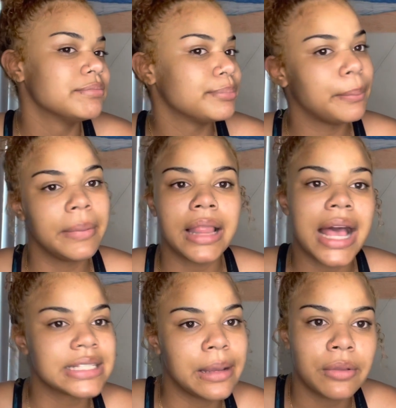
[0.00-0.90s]

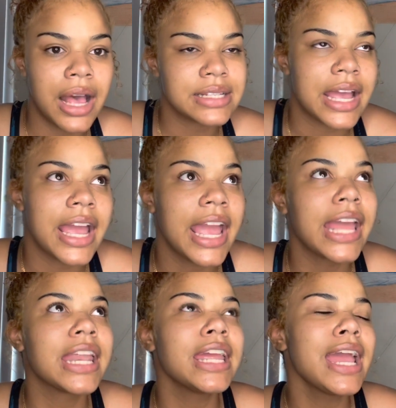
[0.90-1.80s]
Blase. And
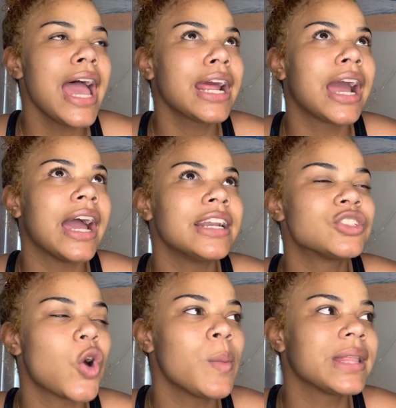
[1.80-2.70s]
he had kind of
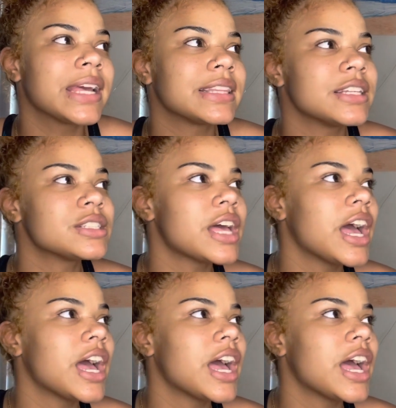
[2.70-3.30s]
told me, like, this,